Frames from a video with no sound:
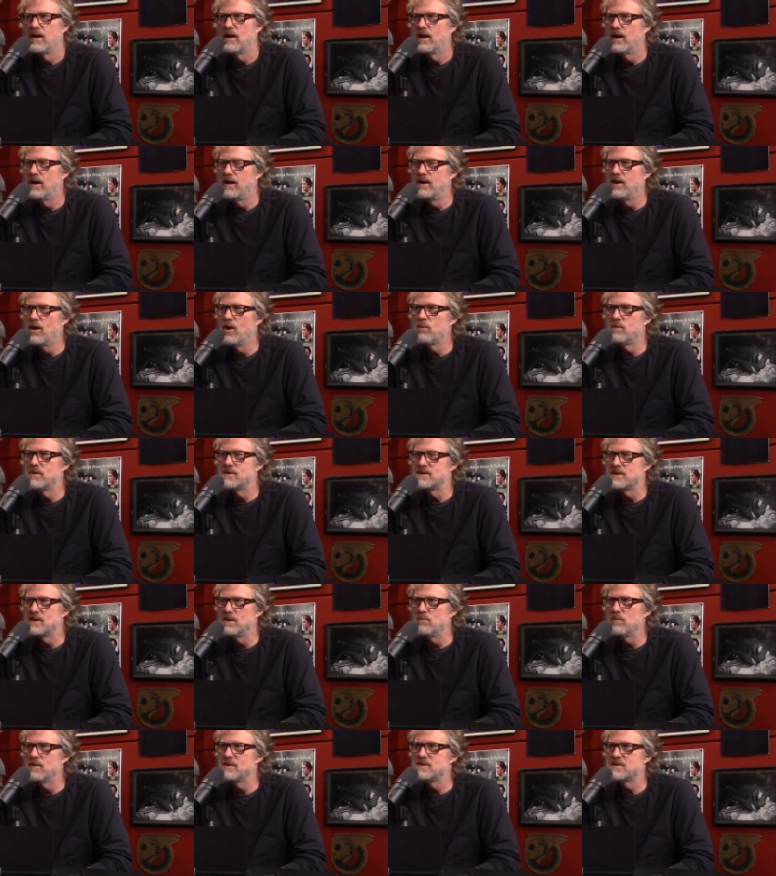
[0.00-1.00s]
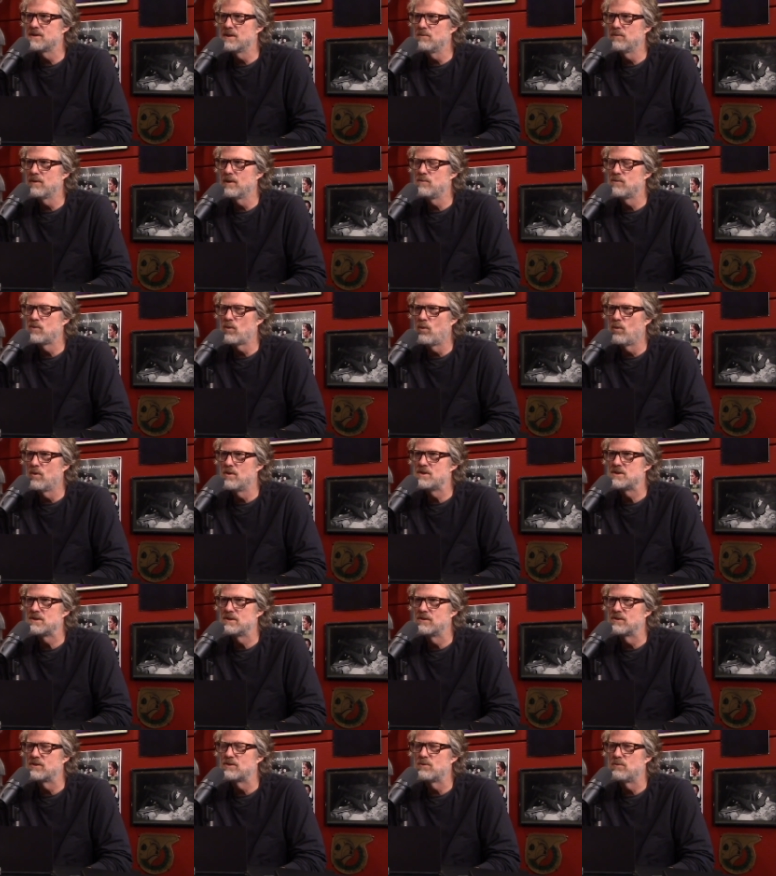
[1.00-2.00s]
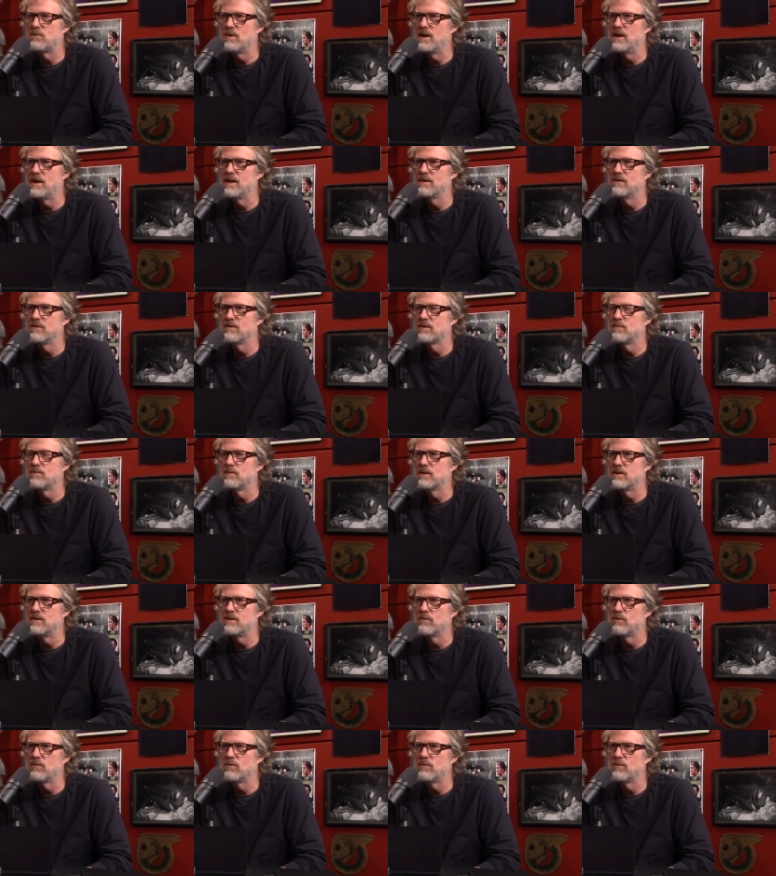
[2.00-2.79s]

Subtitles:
I know, but sometimes orange looks red, and sometimes a